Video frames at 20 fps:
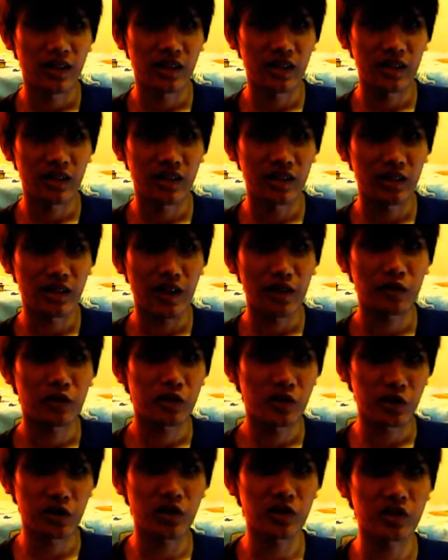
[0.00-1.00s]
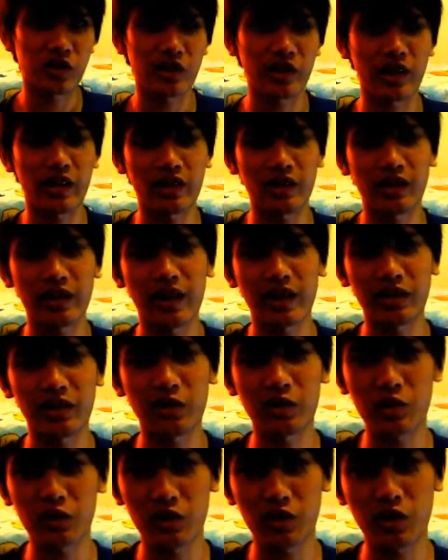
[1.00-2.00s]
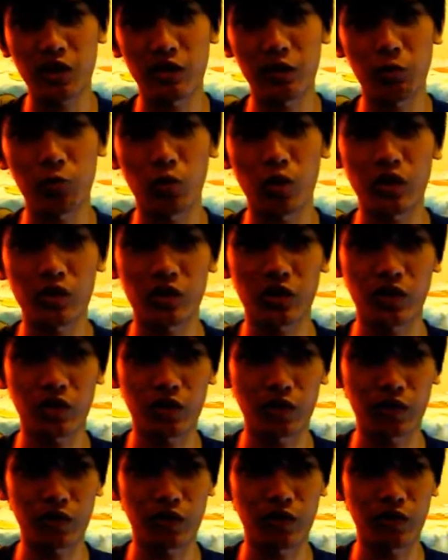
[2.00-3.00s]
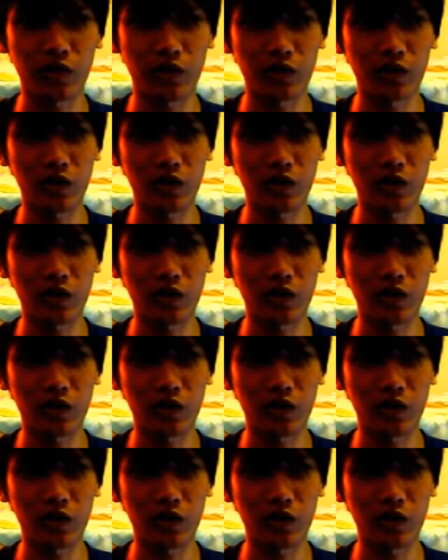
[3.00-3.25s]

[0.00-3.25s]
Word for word: And after she tosses the guy, the guy turns around, walks off